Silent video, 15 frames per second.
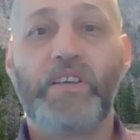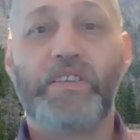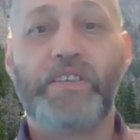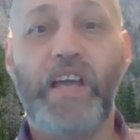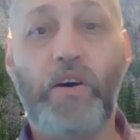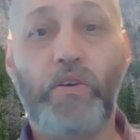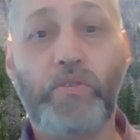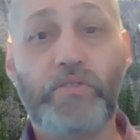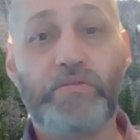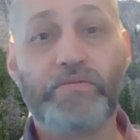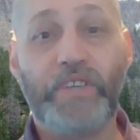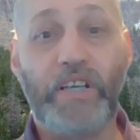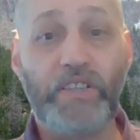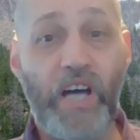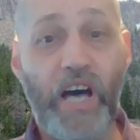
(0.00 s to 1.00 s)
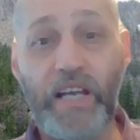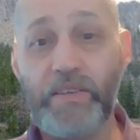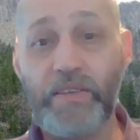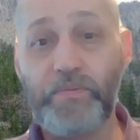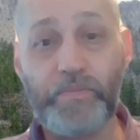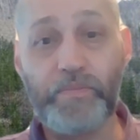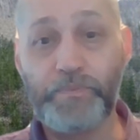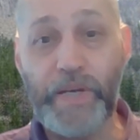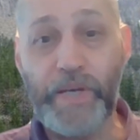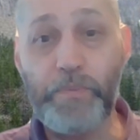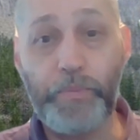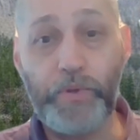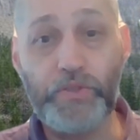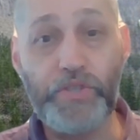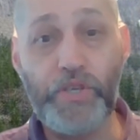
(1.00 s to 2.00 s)
Now, a lot of
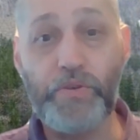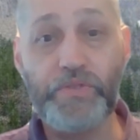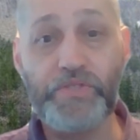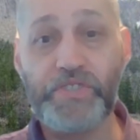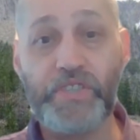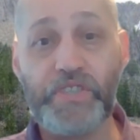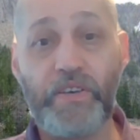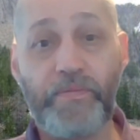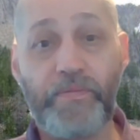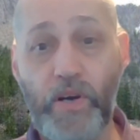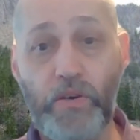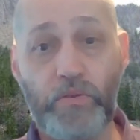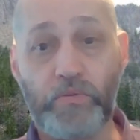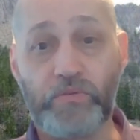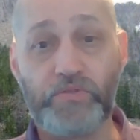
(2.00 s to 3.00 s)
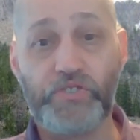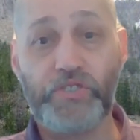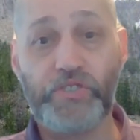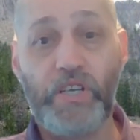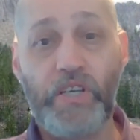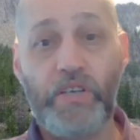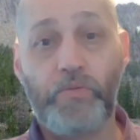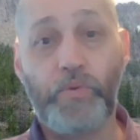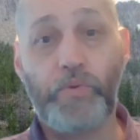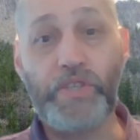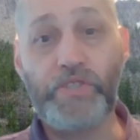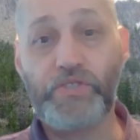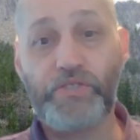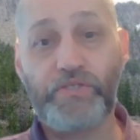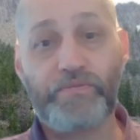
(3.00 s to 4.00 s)
people use their phones,
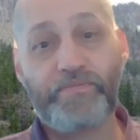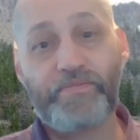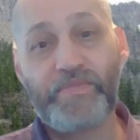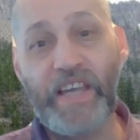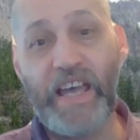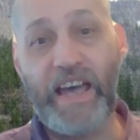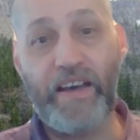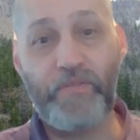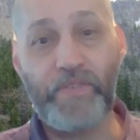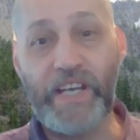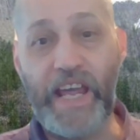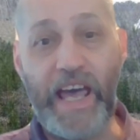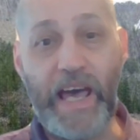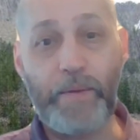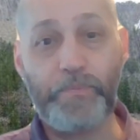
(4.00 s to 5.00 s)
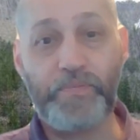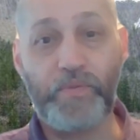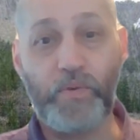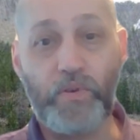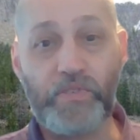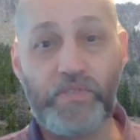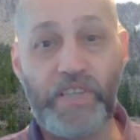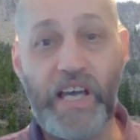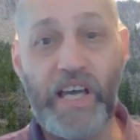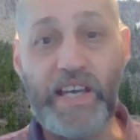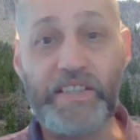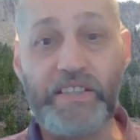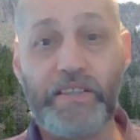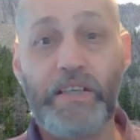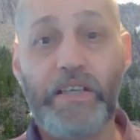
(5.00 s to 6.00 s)
which have an app for
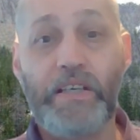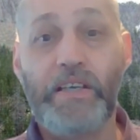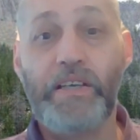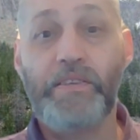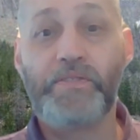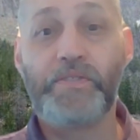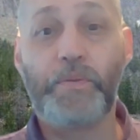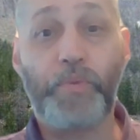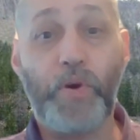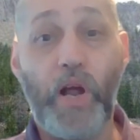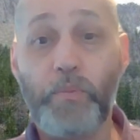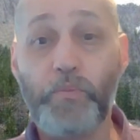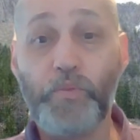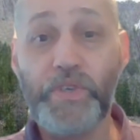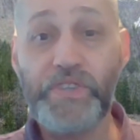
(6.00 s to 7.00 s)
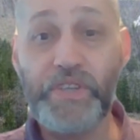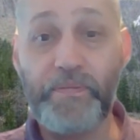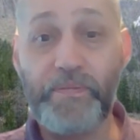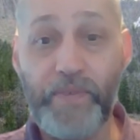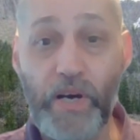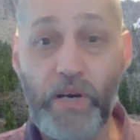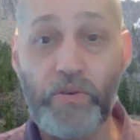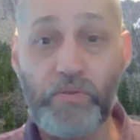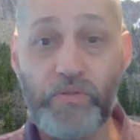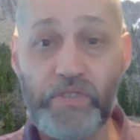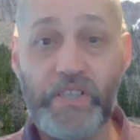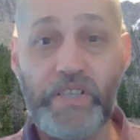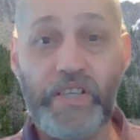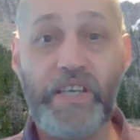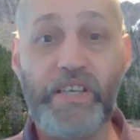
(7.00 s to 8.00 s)
light. The problem with the
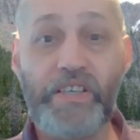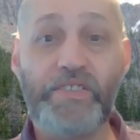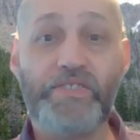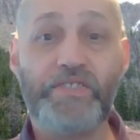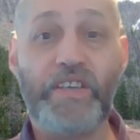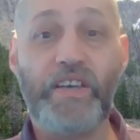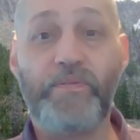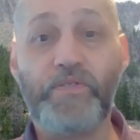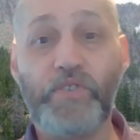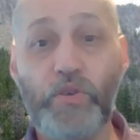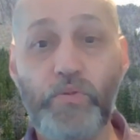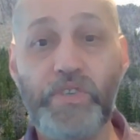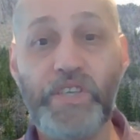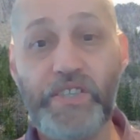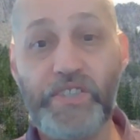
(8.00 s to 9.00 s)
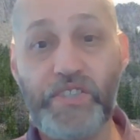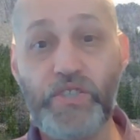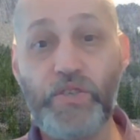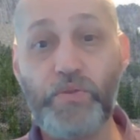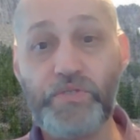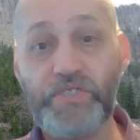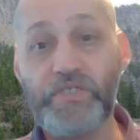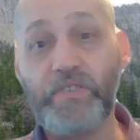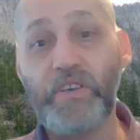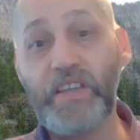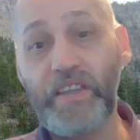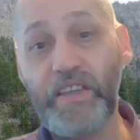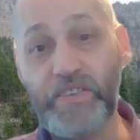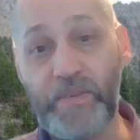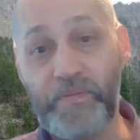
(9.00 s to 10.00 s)
phone is if you need to use
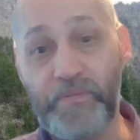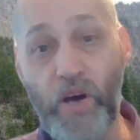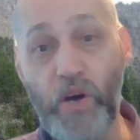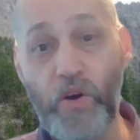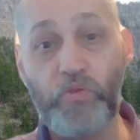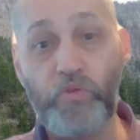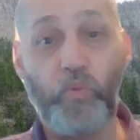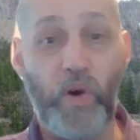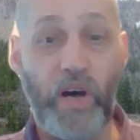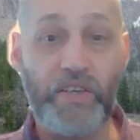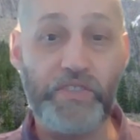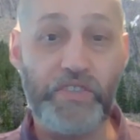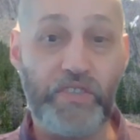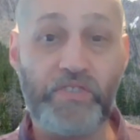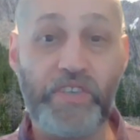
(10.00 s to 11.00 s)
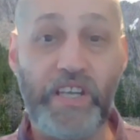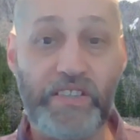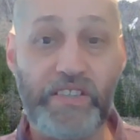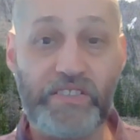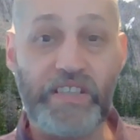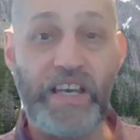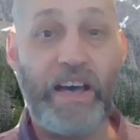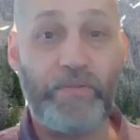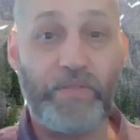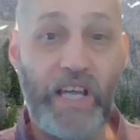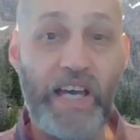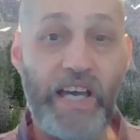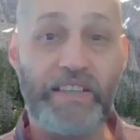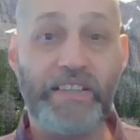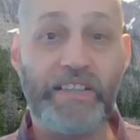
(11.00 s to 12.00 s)
the phone while you're needing to have
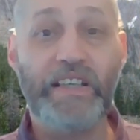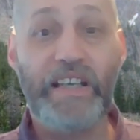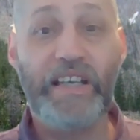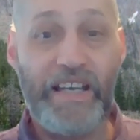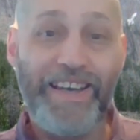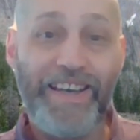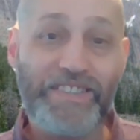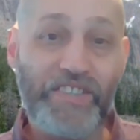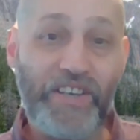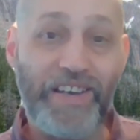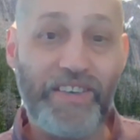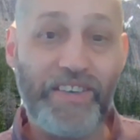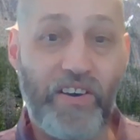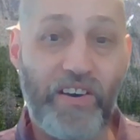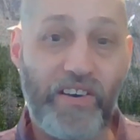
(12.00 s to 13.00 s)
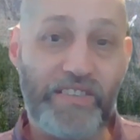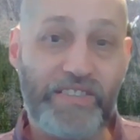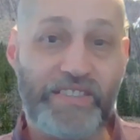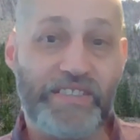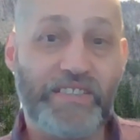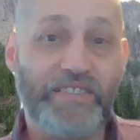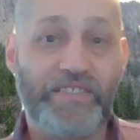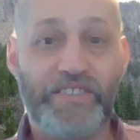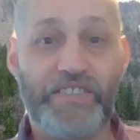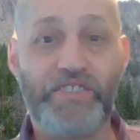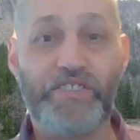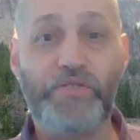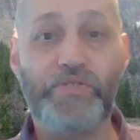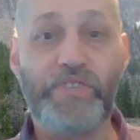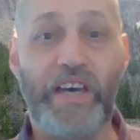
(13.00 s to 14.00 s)
light, it's kind of hard to
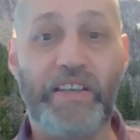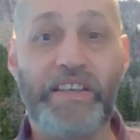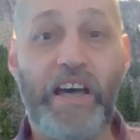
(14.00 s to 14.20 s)
do that.